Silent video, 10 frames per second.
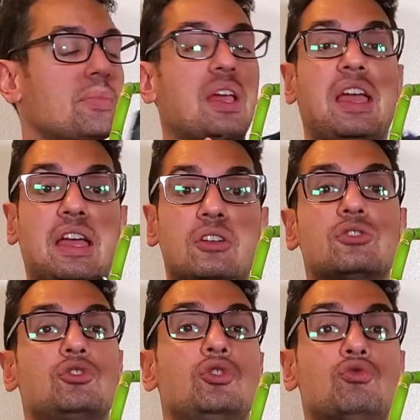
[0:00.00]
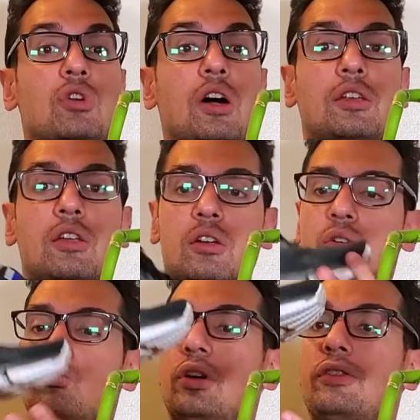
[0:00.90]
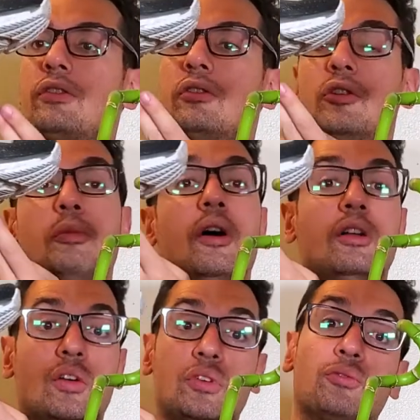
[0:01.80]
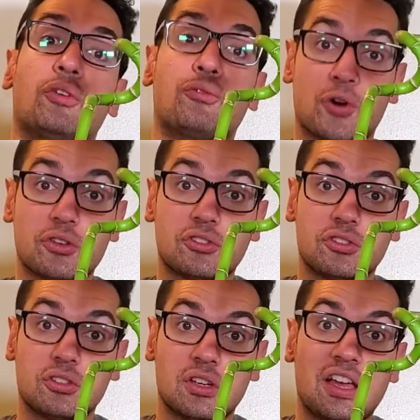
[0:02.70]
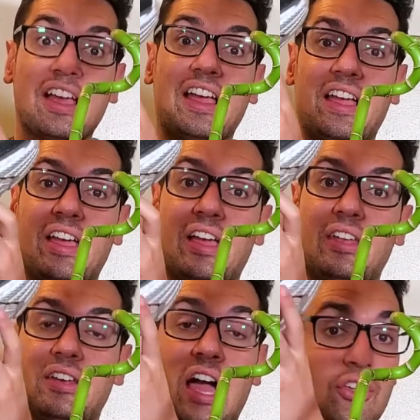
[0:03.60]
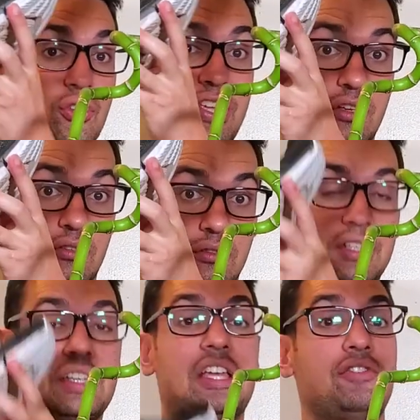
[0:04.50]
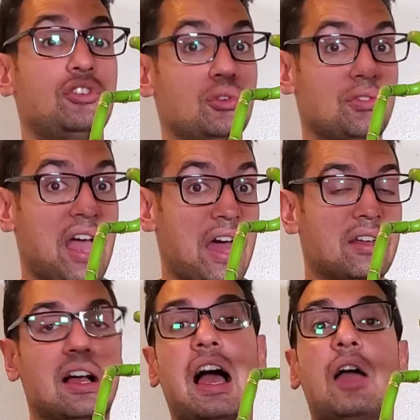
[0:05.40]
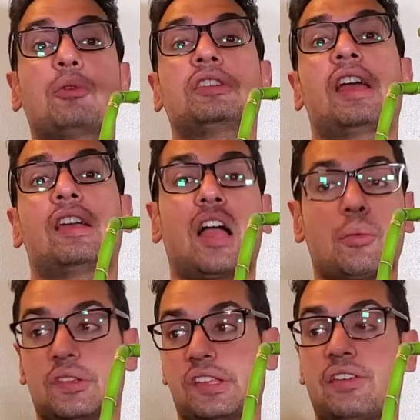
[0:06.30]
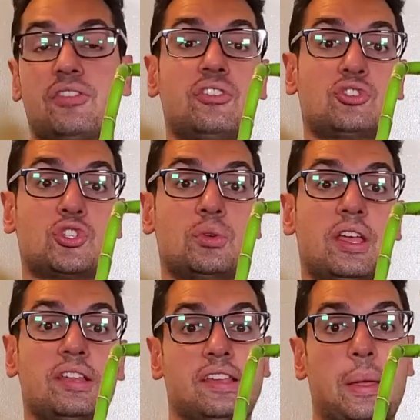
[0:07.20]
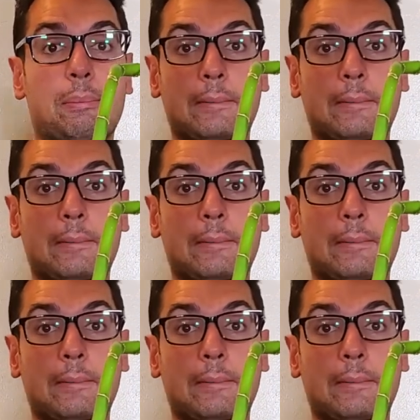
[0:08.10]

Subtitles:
And you run with the ball of your foot first and not your heel. If you do that, I would say that this shoe is a